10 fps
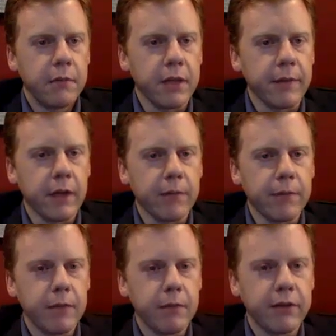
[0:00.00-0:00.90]
The American
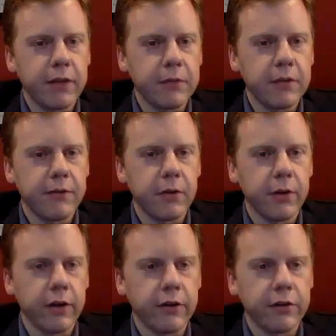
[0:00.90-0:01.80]
public seems to have
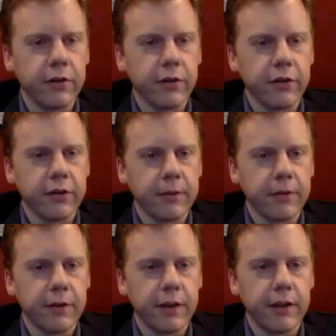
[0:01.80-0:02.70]
no interest on the
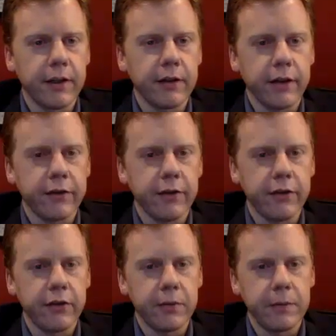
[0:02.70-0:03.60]
subject. Can international
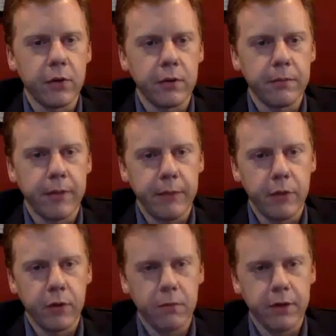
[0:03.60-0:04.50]
issues be made
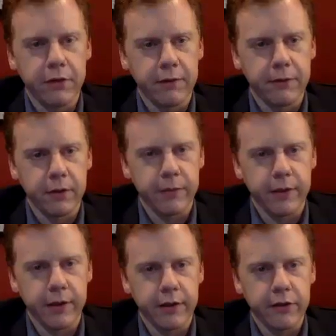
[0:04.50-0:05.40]
more pressing for
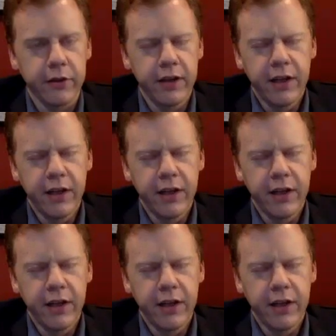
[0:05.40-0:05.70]
Americans?